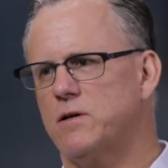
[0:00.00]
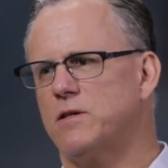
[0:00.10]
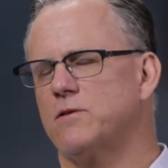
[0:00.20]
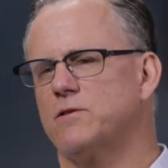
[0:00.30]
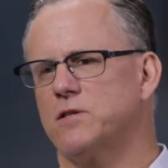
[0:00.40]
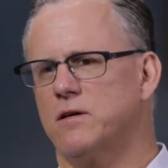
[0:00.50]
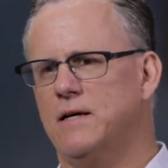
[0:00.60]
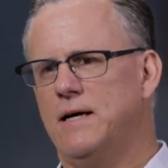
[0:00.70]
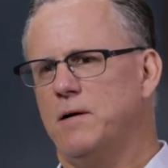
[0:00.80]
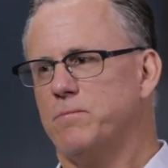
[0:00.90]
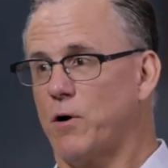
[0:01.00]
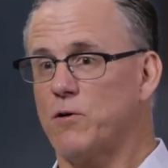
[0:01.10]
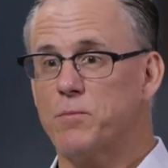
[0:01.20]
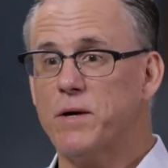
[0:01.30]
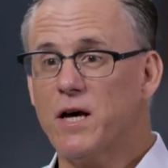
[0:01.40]
I think there's a
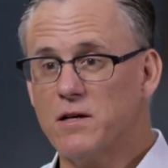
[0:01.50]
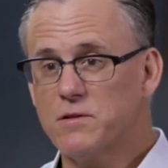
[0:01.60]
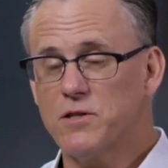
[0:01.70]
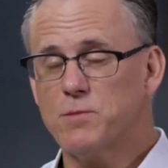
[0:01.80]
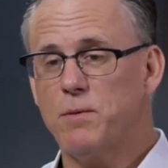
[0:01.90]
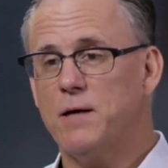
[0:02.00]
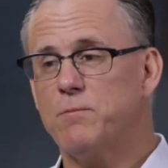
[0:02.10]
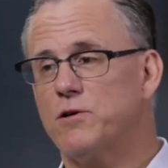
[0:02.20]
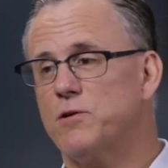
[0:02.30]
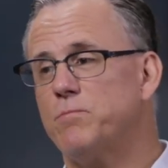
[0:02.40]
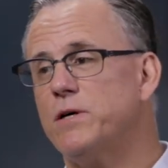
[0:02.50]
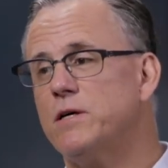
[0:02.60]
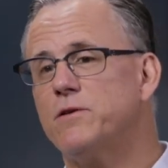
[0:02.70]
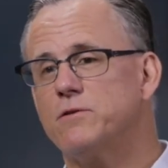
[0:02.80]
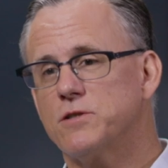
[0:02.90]
partly because of this bond market
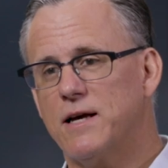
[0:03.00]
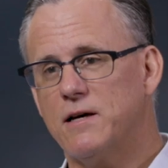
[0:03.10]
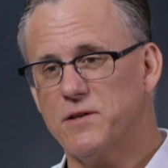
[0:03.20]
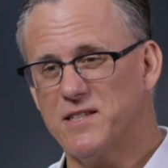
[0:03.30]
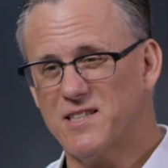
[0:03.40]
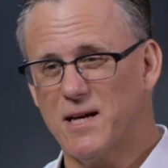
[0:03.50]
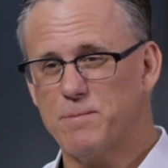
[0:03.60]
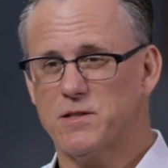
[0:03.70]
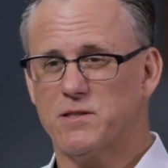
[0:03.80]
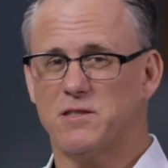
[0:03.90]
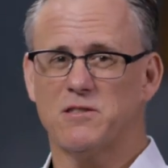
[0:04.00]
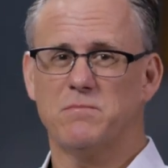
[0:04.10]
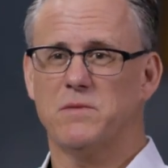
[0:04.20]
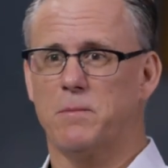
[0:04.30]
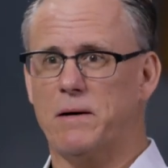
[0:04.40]
bid, there's a healthy
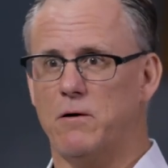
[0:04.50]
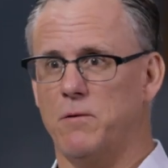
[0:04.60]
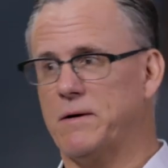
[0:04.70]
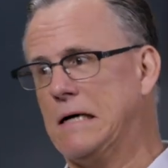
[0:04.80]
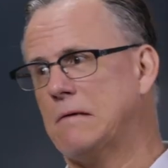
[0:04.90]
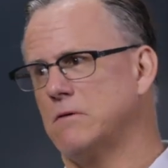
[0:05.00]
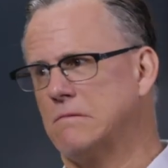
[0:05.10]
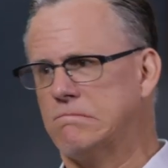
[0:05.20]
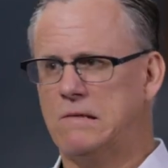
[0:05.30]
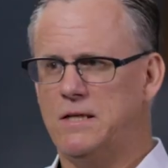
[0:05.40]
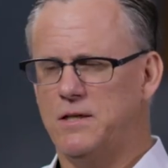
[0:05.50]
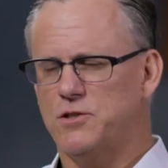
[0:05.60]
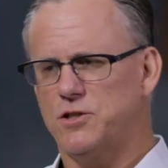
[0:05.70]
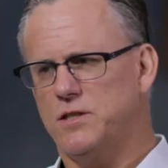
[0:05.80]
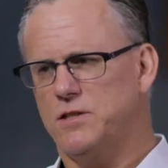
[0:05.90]
skepticism about, oh my God, well,
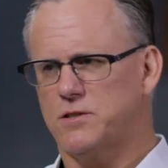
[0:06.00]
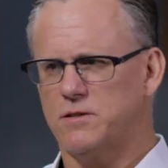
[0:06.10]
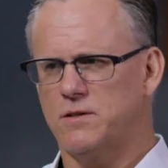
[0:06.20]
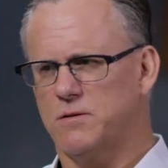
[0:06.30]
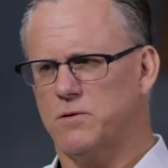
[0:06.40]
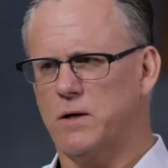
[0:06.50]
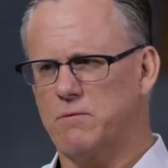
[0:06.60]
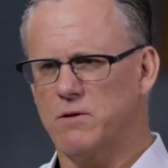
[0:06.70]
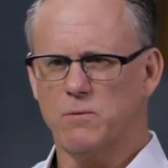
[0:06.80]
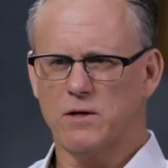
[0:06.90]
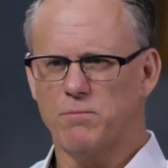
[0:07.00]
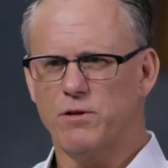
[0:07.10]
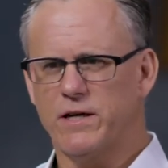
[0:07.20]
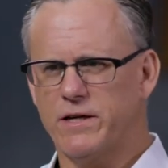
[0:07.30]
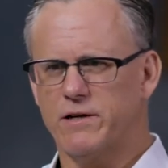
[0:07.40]
geez, you know, do I really want to
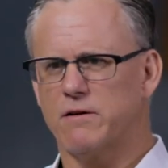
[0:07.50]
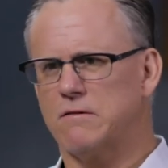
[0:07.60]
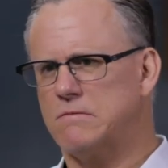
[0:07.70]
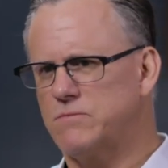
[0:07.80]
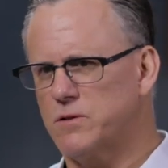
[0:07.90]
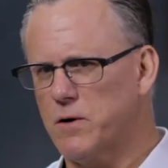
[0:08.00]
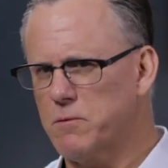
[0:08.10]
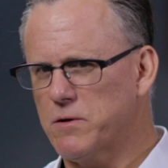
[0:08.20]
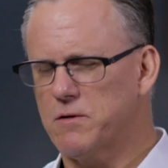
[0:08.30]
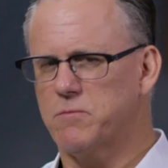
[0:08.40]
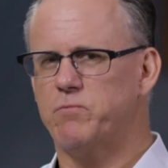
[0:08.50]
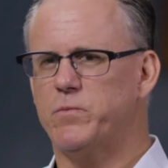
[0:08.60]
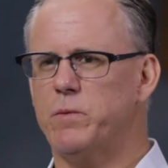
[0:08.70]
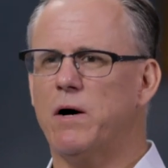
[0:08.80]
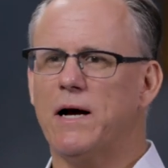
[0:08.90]
play here? Do I want to
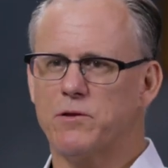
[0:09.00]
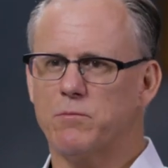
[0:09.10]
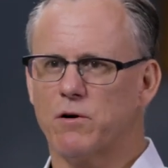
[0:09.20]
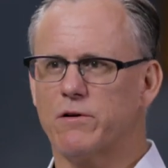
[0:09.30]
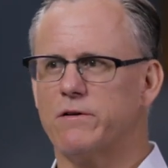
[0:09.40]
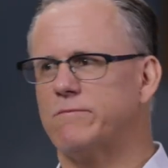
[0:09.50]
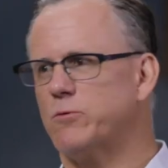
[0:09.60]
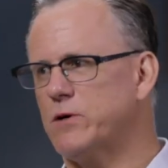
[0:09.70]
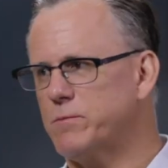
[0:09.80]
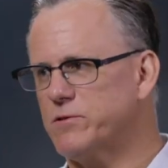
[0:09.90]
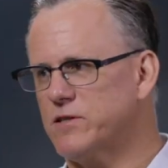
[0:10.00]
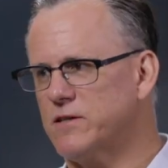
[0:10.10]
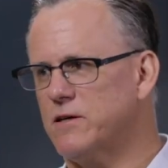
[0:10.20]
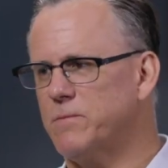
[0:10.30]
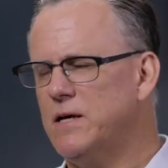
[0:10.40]
be buying the market
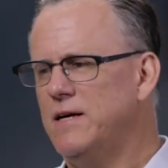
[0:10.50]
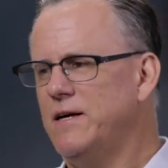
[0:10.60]
20% up?